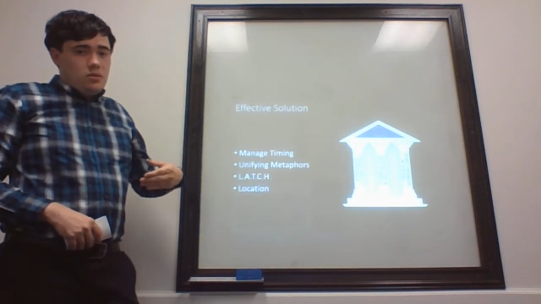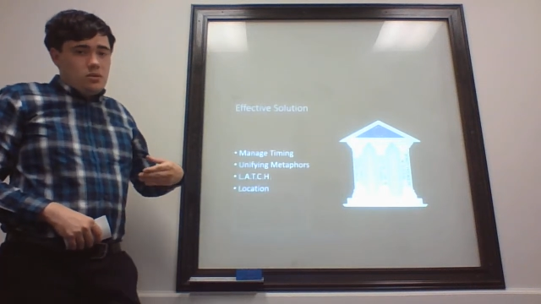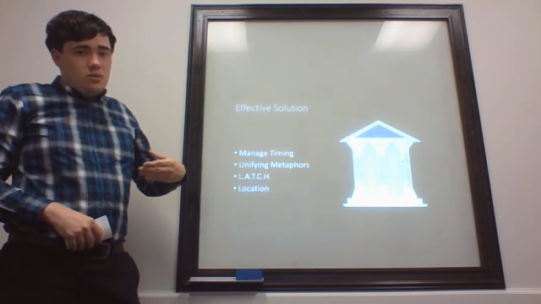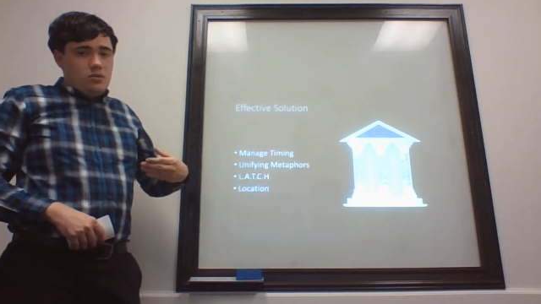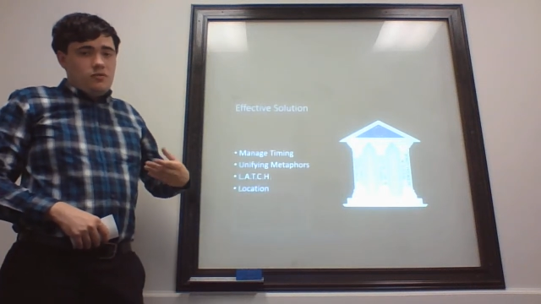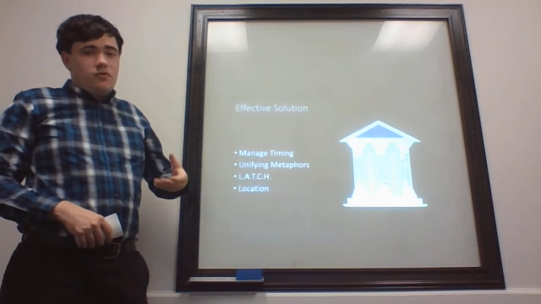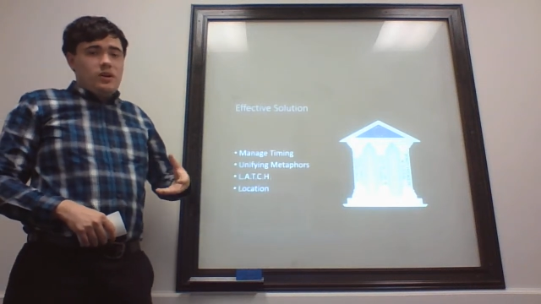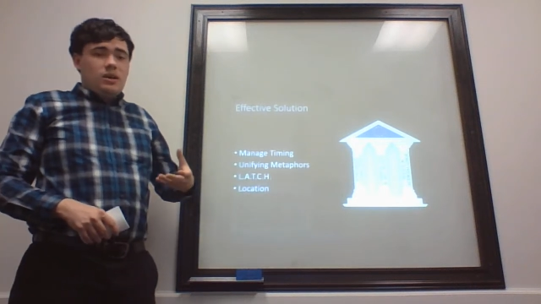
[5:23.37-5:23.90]

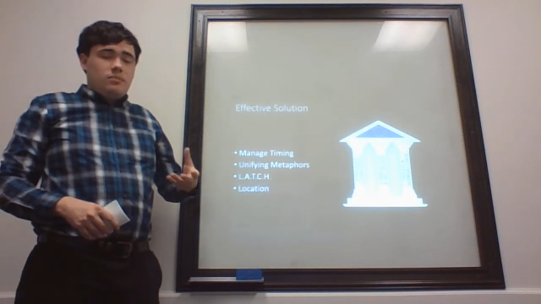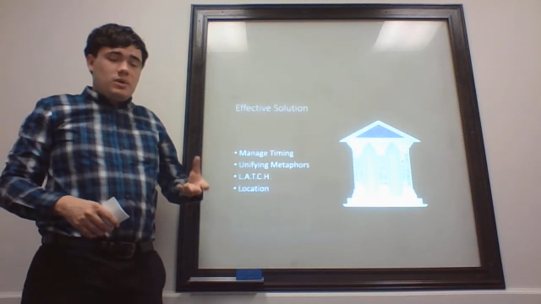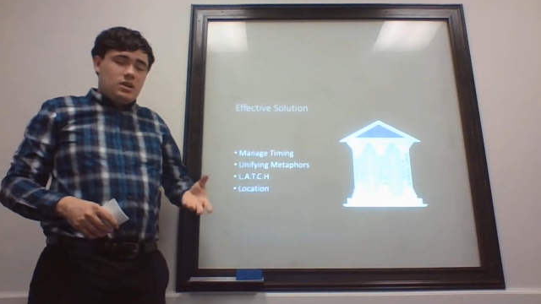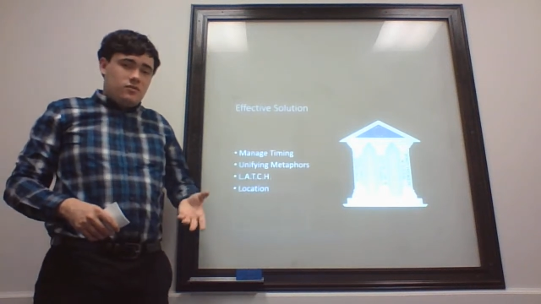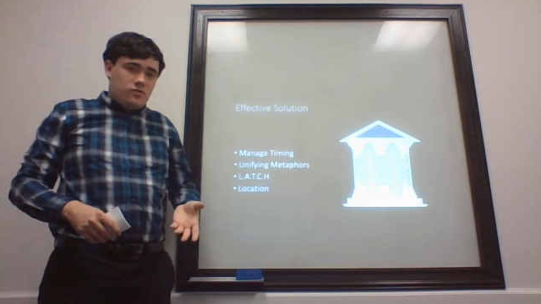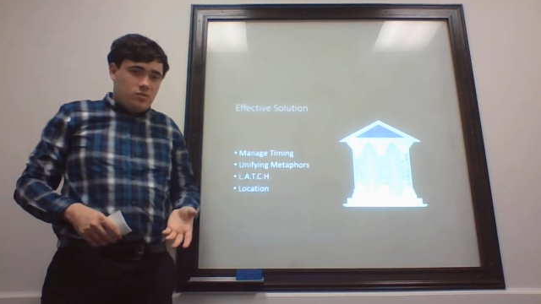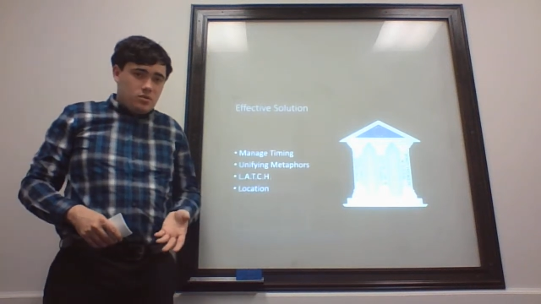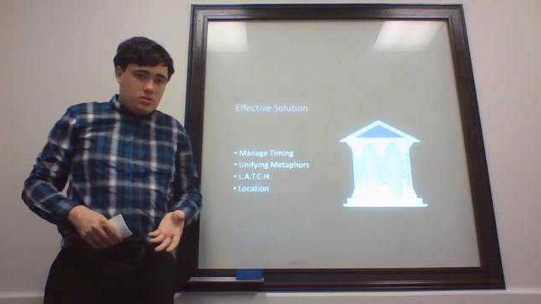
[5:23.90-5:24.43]
Unifying
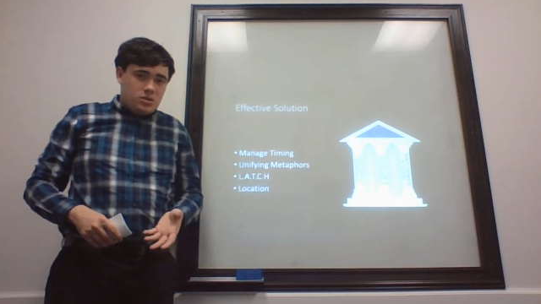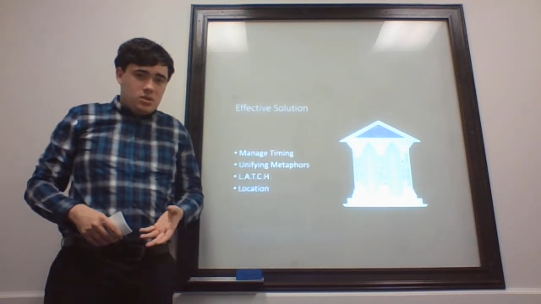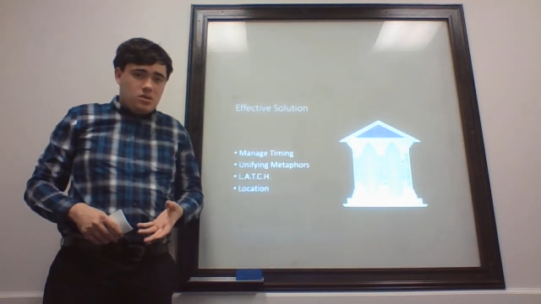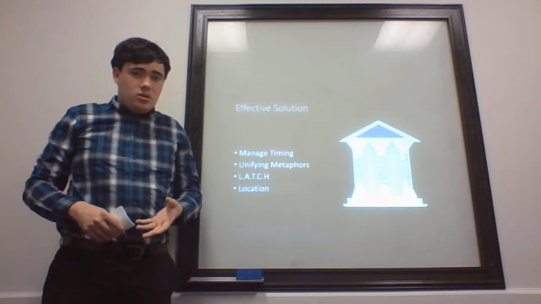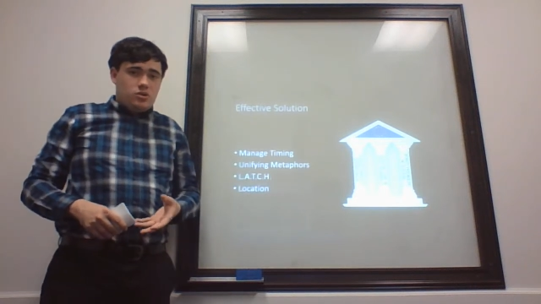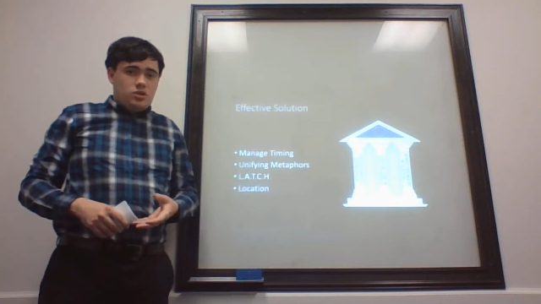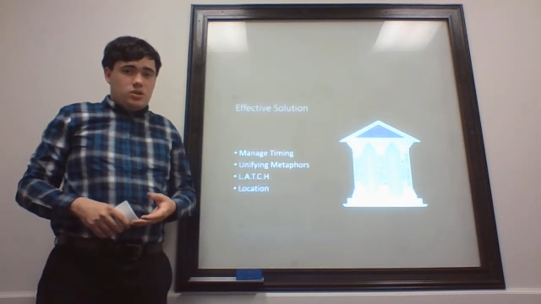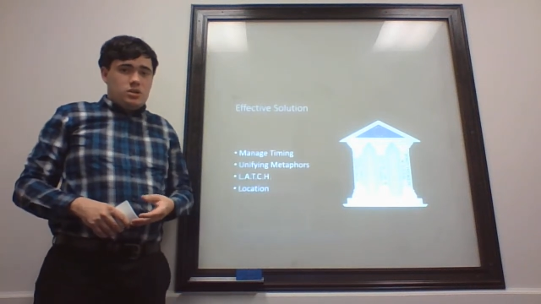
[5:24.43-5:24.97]
metaphors
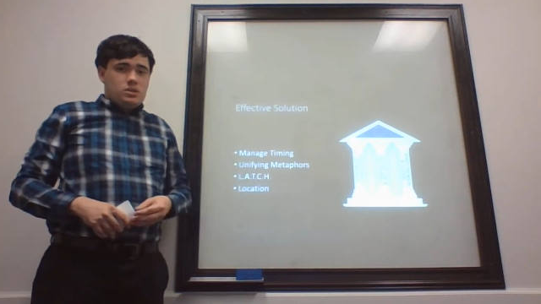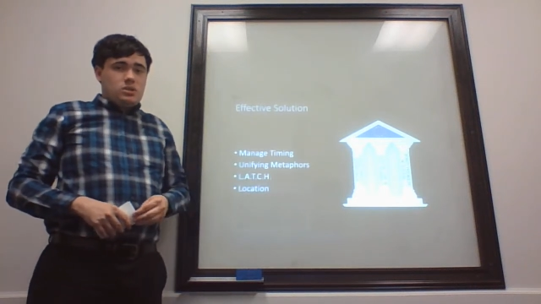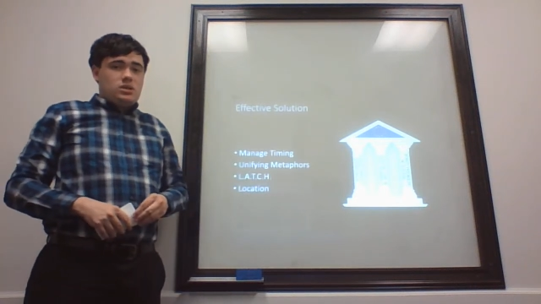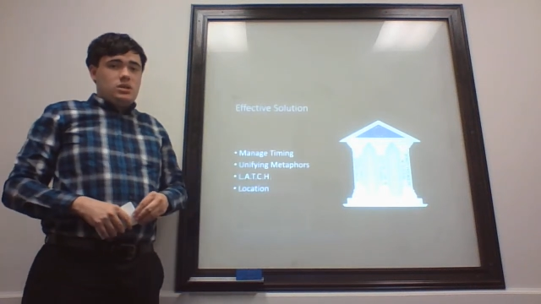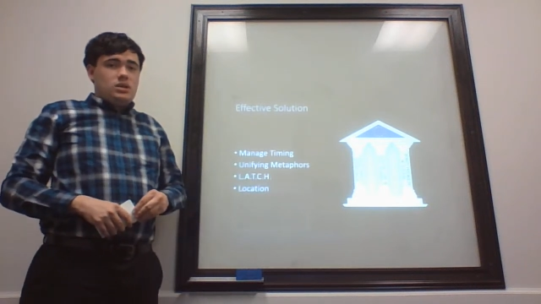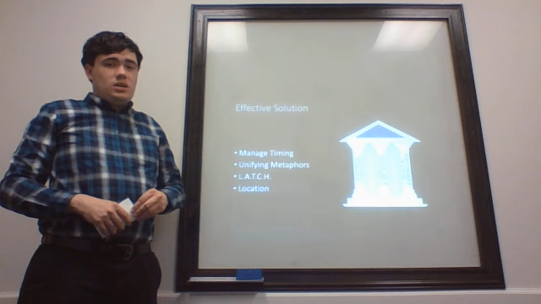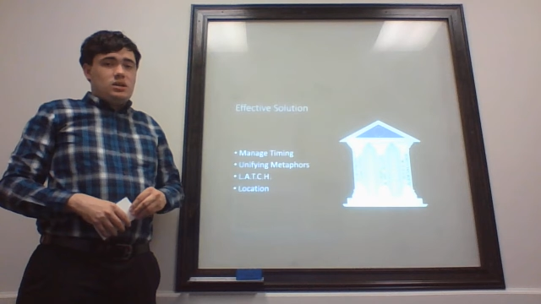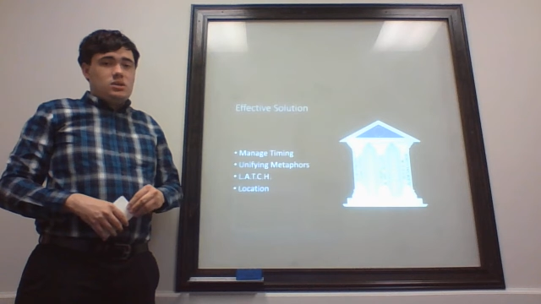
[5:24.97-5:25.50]
are just
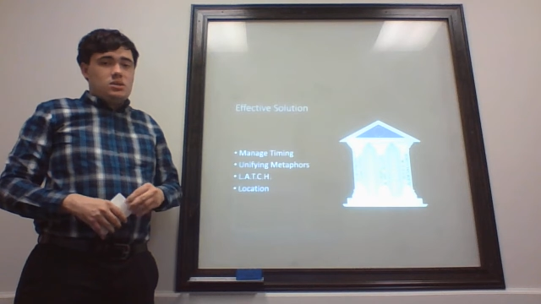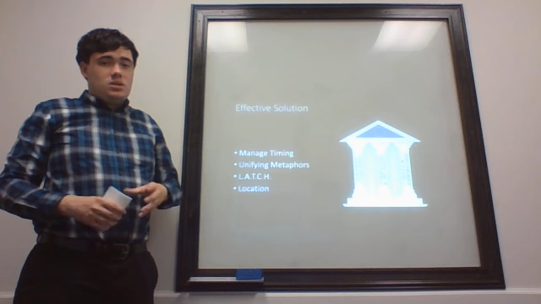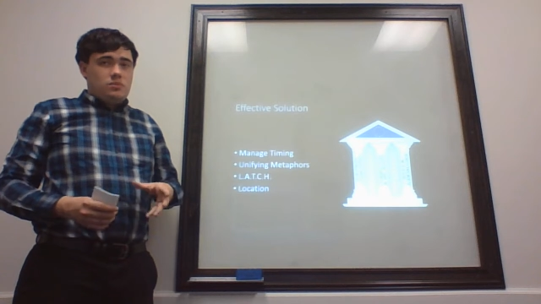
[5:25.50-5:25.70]
a